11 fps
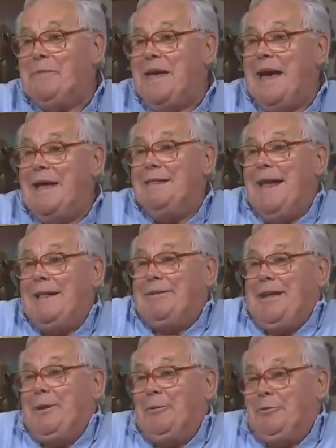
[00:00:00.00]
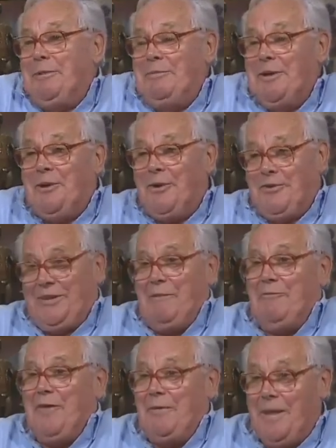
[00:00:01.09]
And that killed me because they
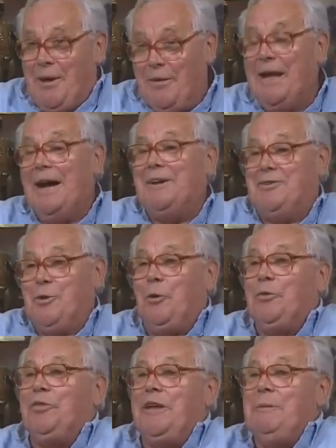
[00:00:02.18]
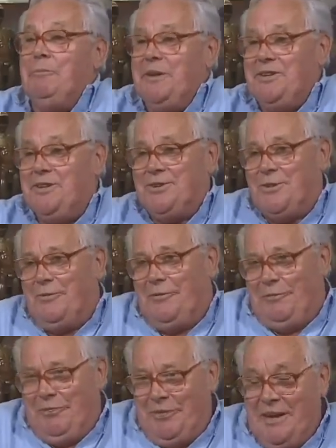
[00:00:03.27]
found out I sold 3 pieces of
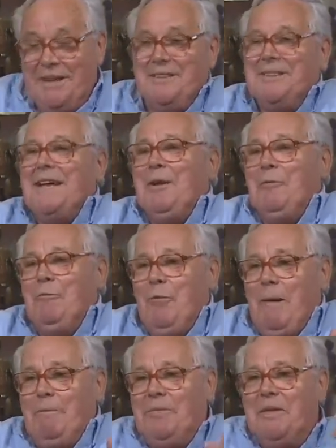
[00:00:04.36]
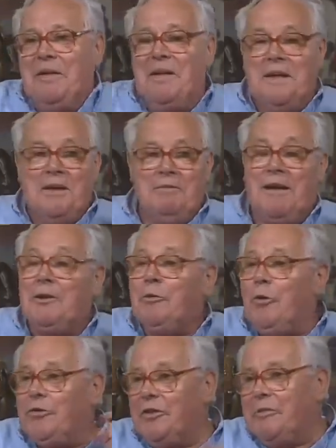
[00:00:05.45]
instead of 1. But it
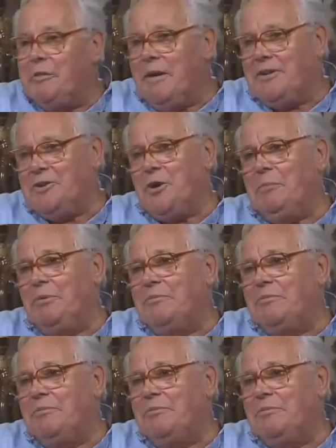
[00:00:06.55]
costed me my job.